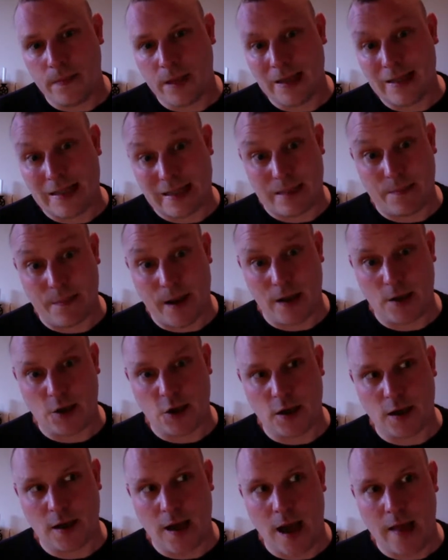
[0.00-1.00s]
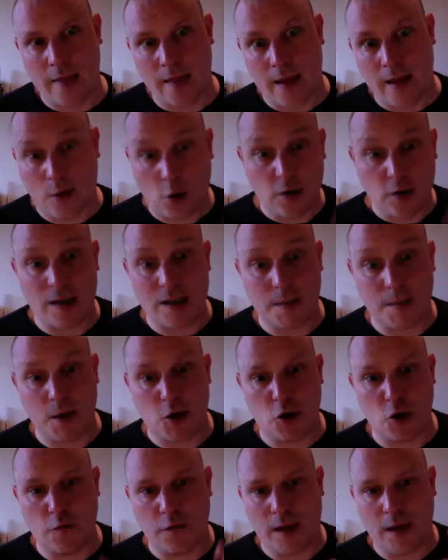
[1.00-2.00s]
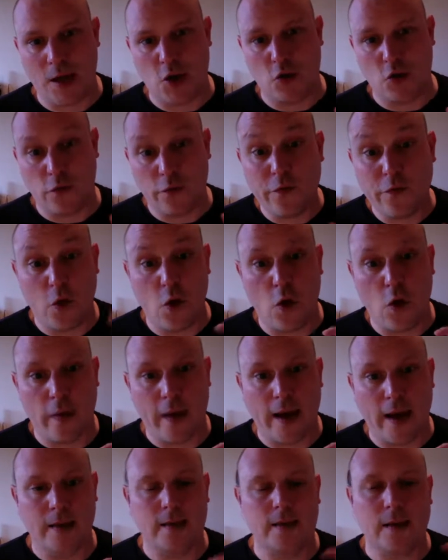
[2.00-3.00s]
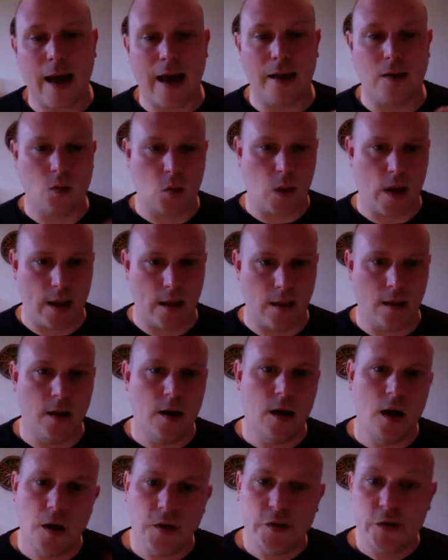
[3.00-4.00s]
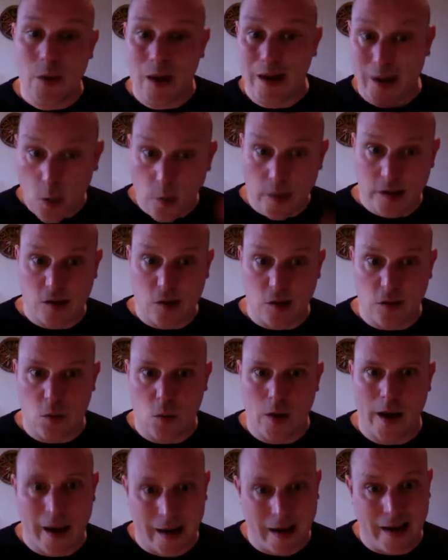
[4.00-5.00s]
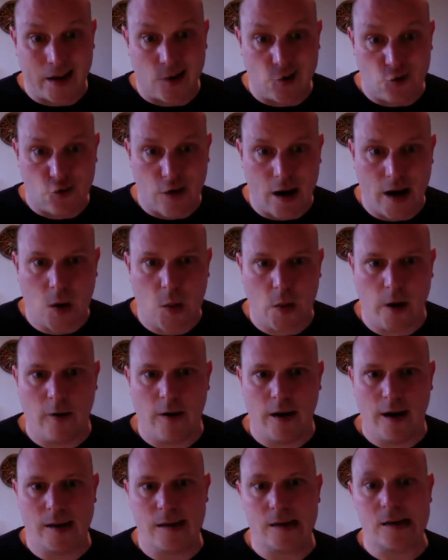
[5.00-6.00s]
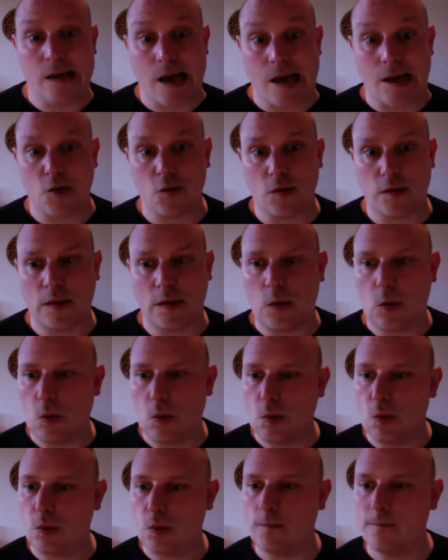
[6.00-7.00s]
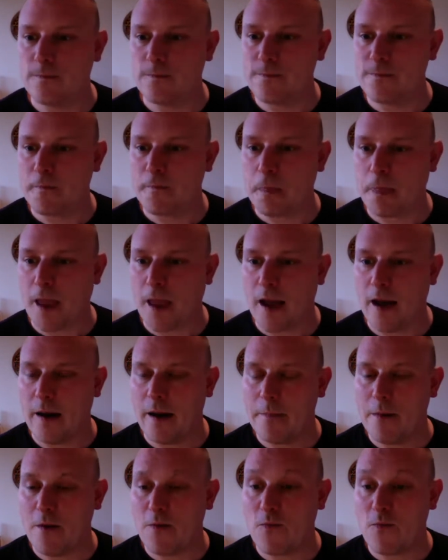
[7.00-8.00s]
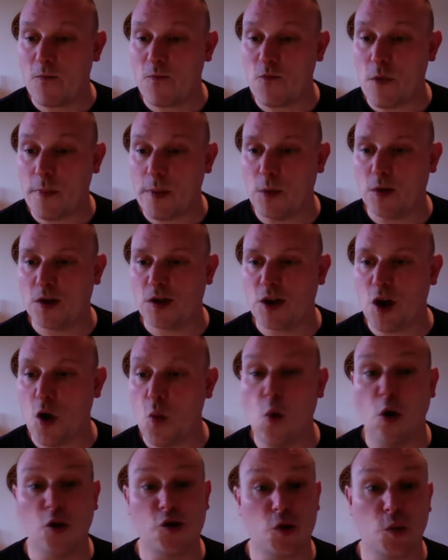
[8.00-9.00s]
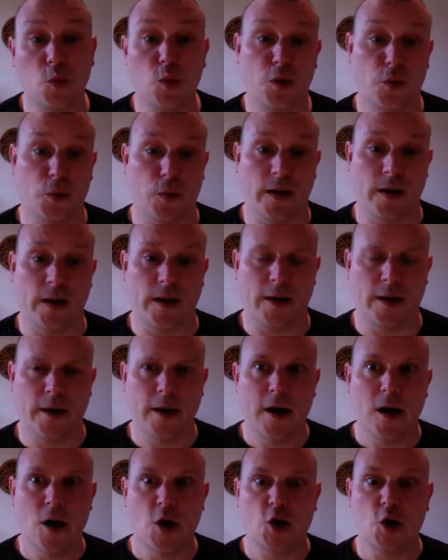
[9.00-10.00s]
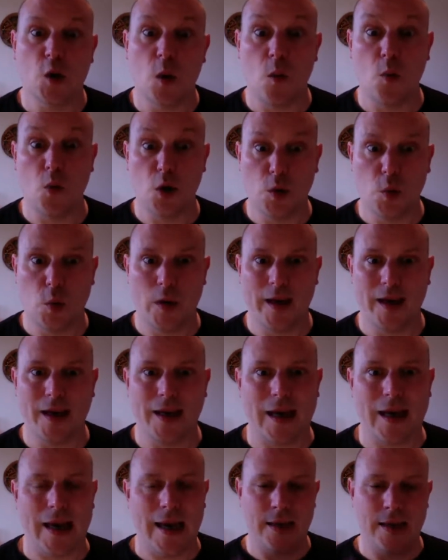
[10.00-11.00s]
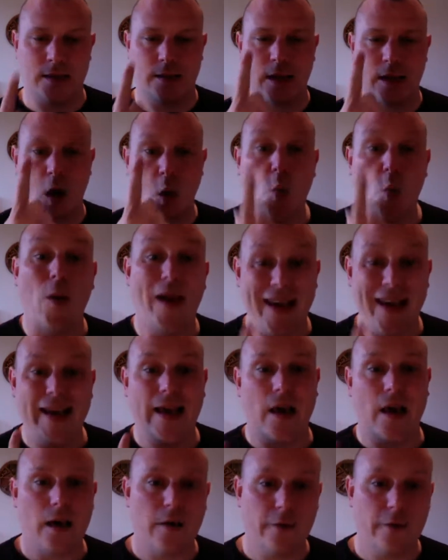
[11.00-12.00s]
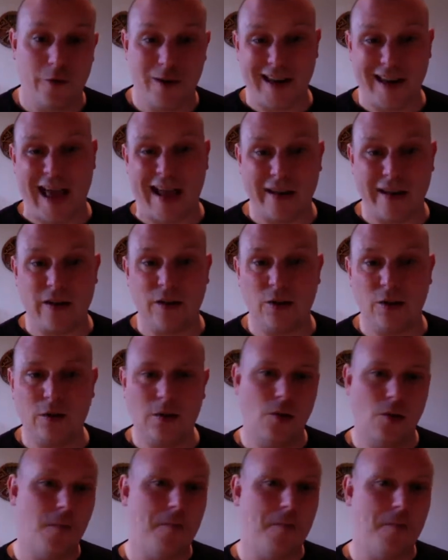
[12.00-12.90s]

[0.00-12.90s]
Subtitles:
dispatch it, and then I got dispatch notification for that as well. So I know it's on the way and I can track where it is. So that's really cool. Robbie wants to know, what's a wood wick? So a wood wick is a wick for a candle